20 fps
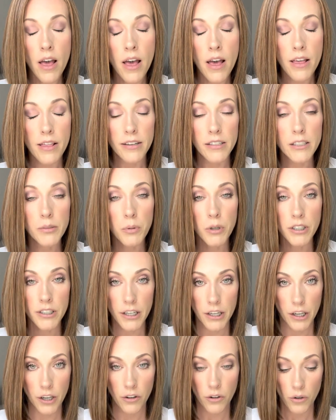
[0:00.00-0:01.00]
this
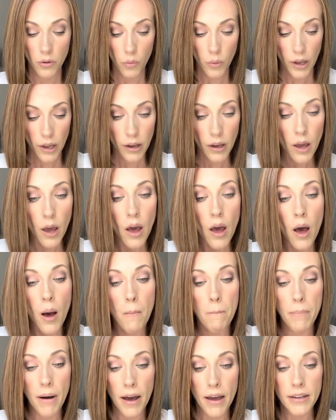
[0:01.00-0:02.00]
particular wig,
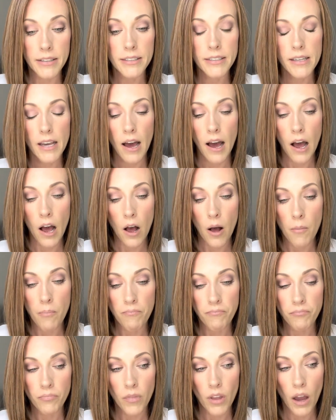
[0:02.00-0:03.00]
but
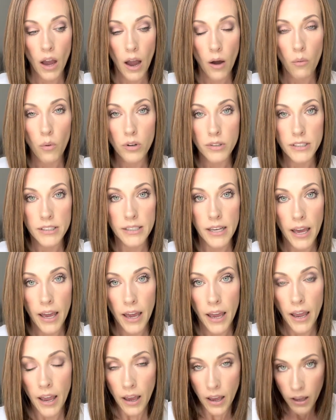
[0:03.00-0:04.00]
I will
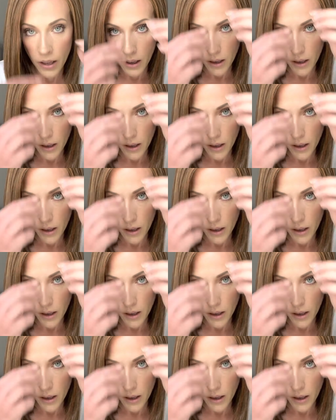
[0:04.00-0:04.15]
say,